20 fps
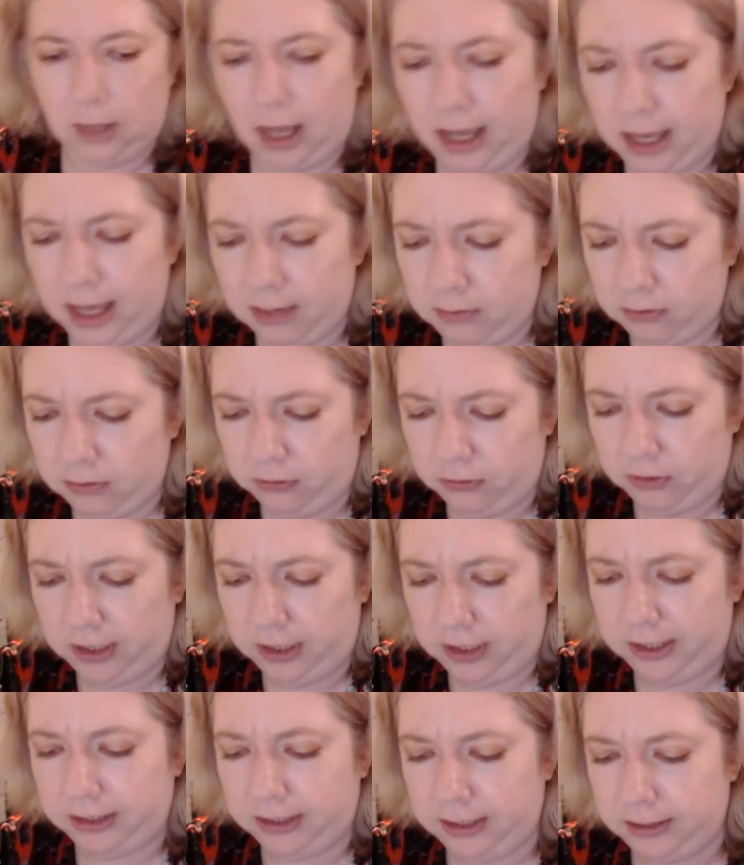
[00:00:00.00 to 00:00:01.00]
I have a
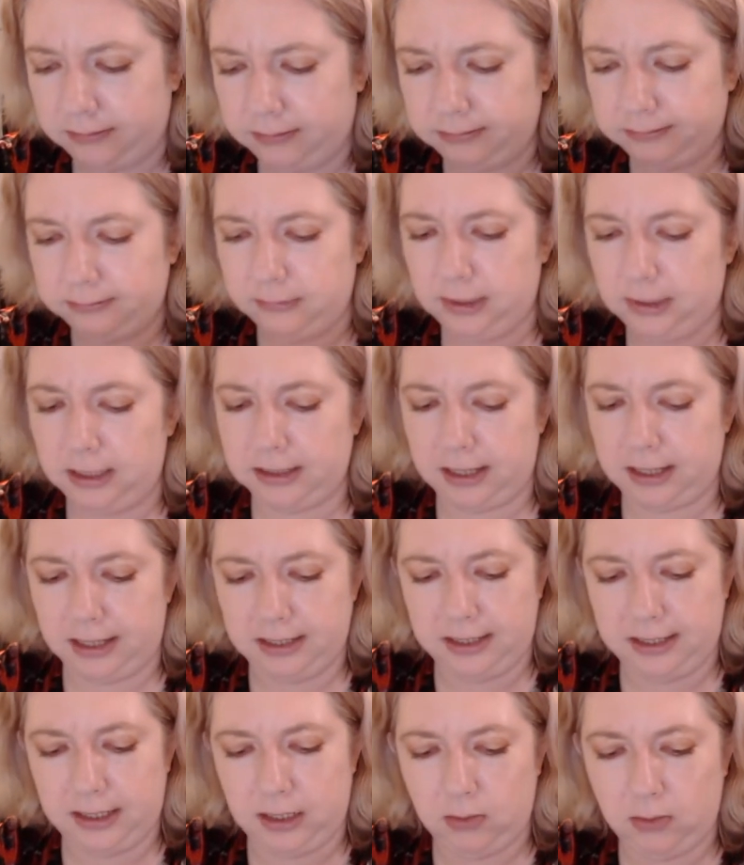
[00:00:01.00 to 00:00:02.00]
feeling, because I
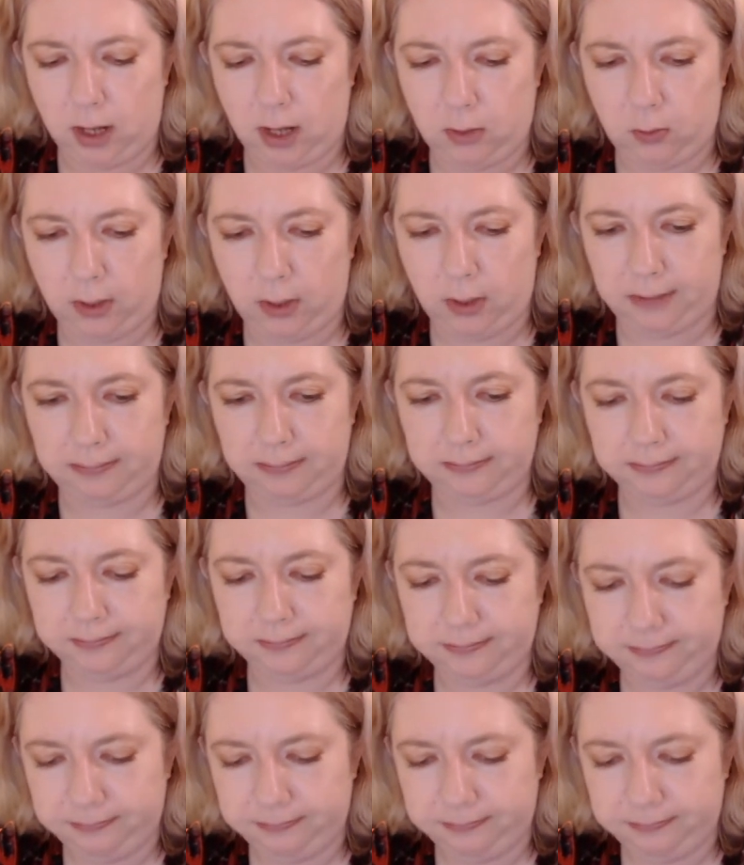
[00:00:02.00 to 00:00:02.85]
see a red one.